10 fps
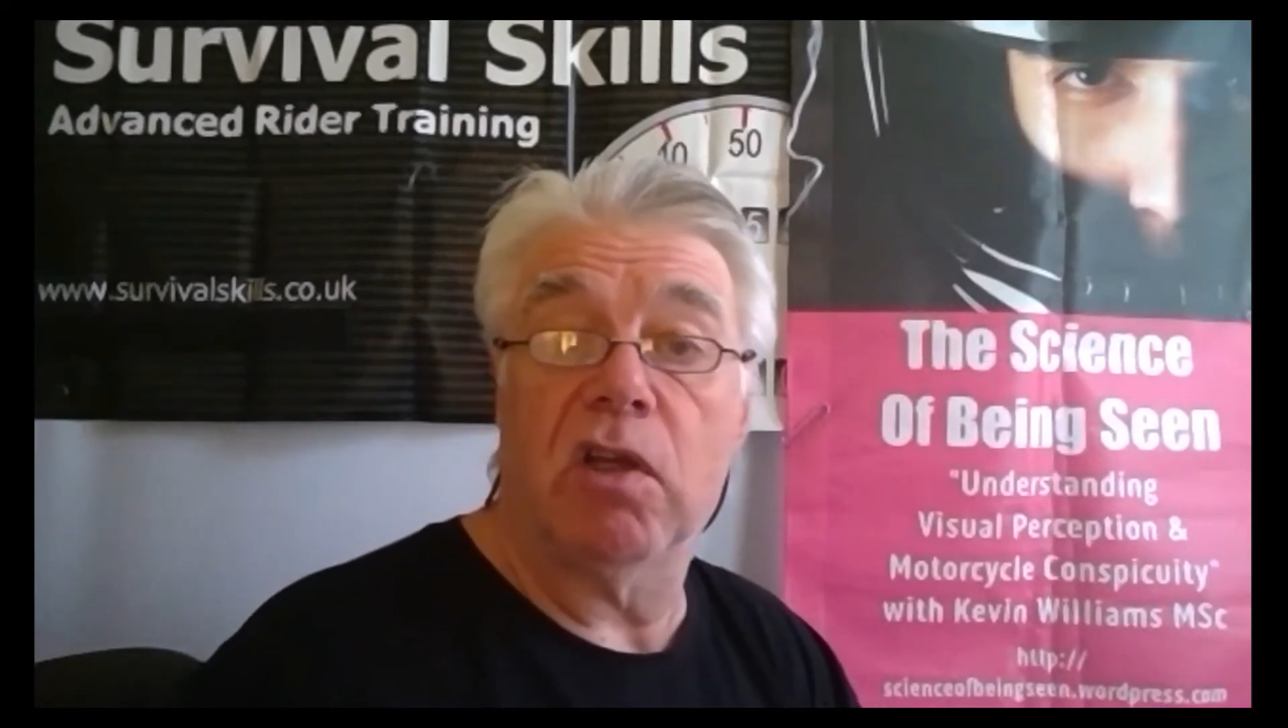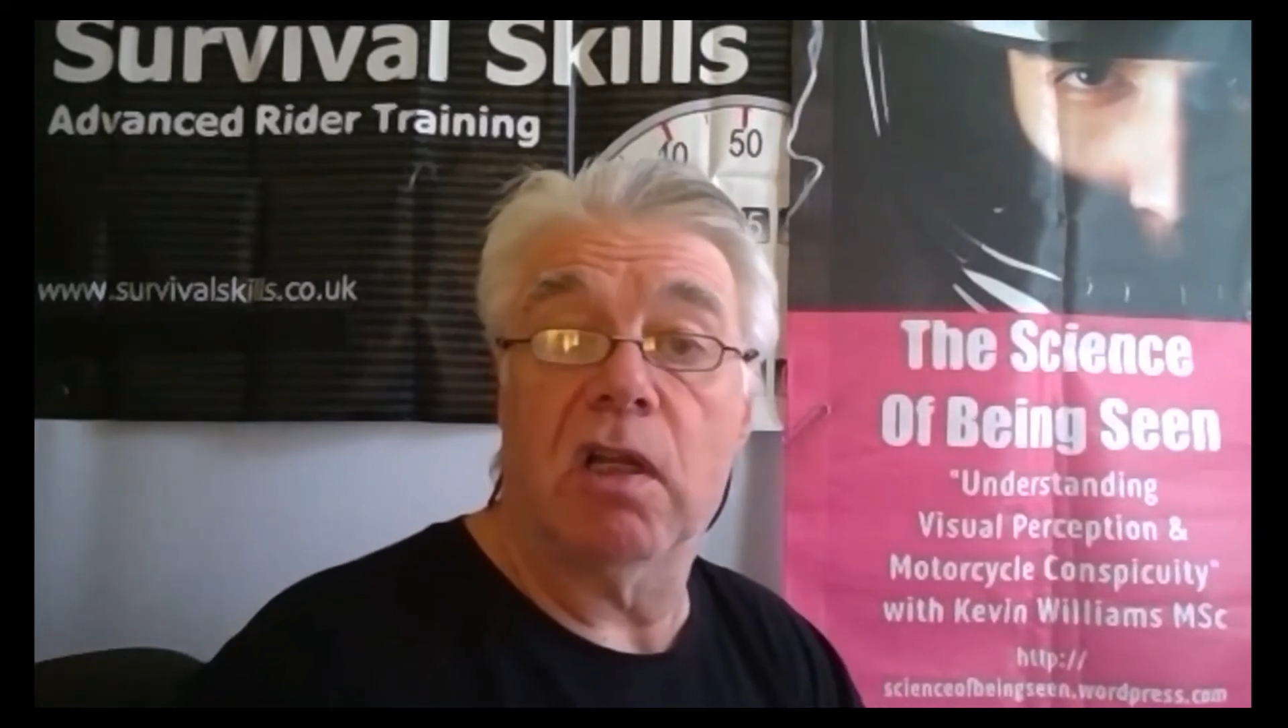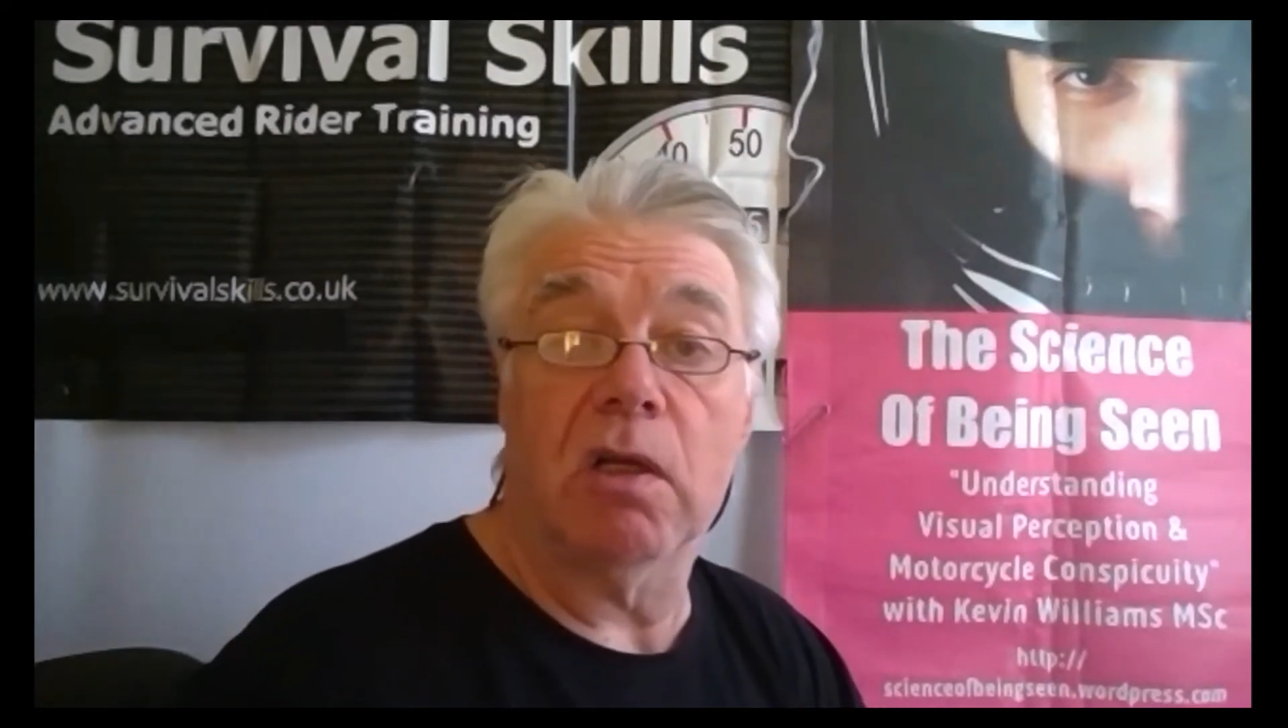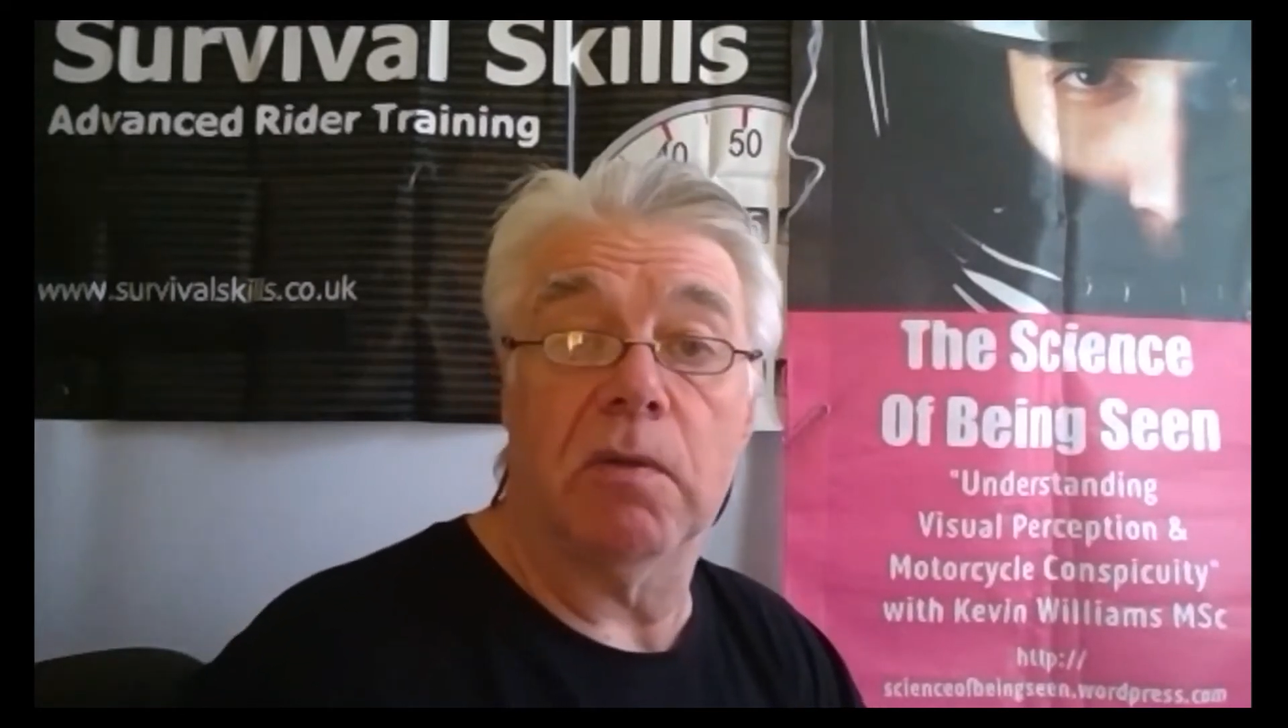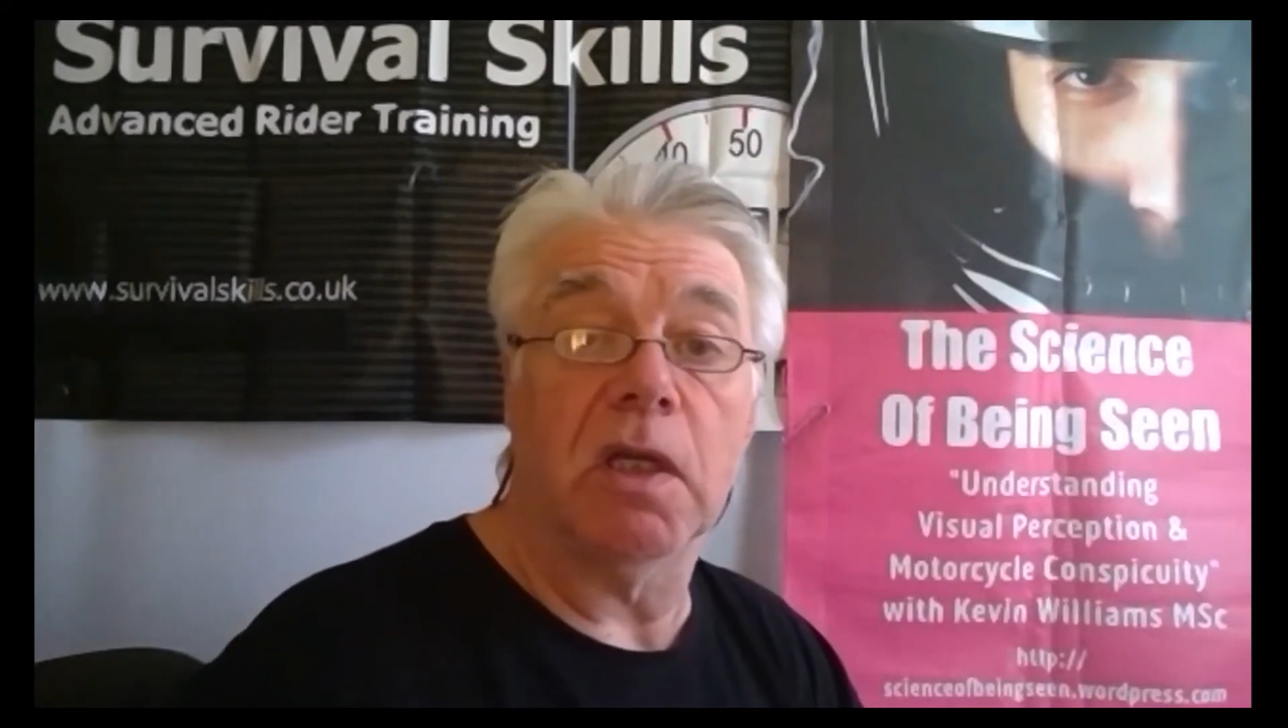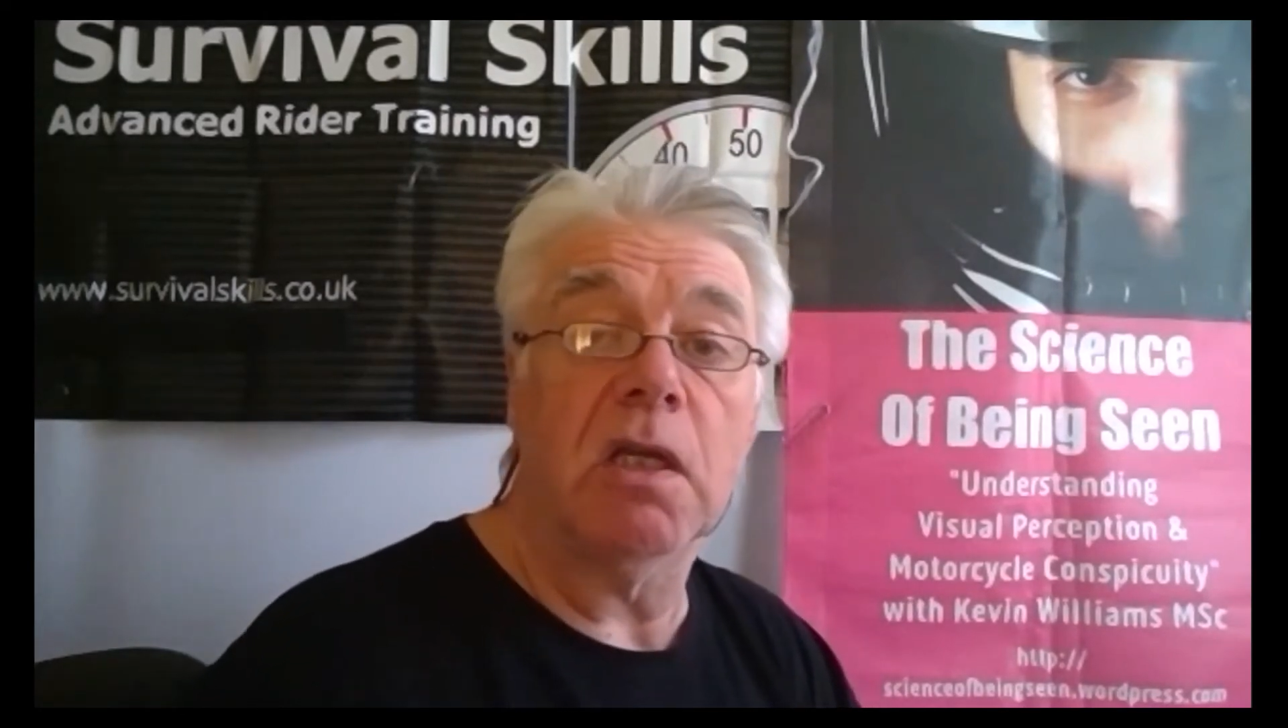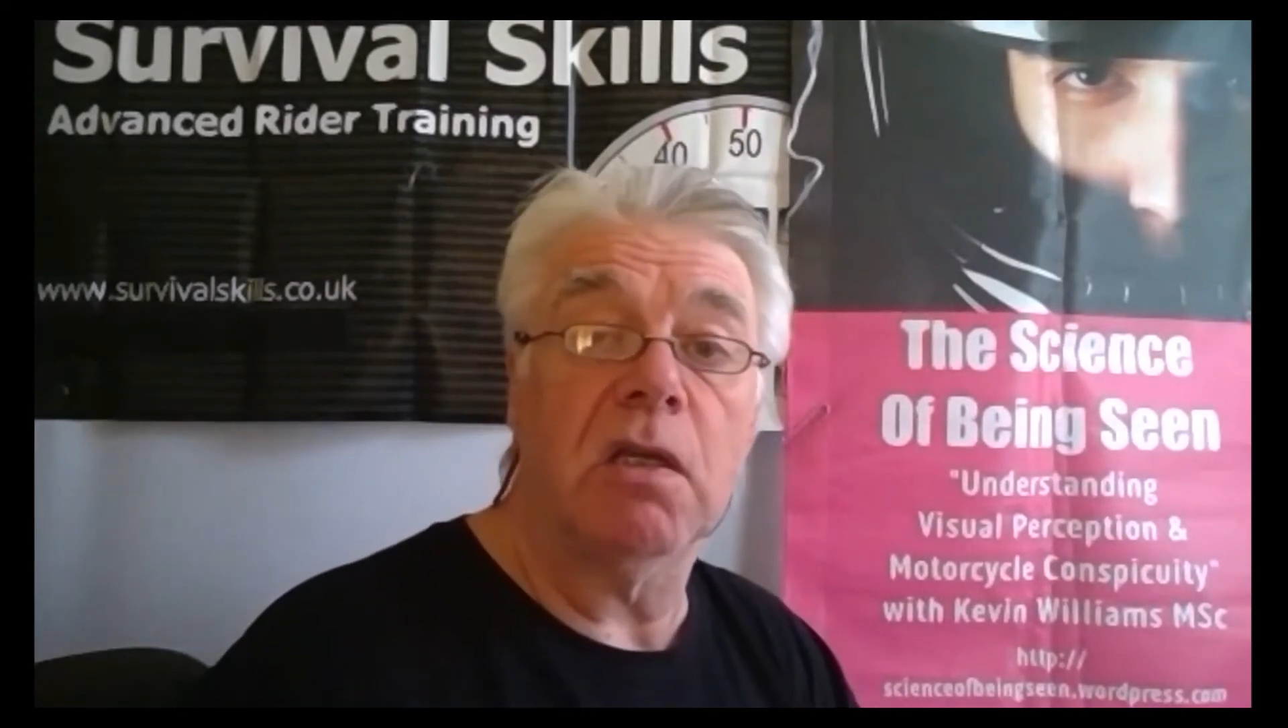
clothing,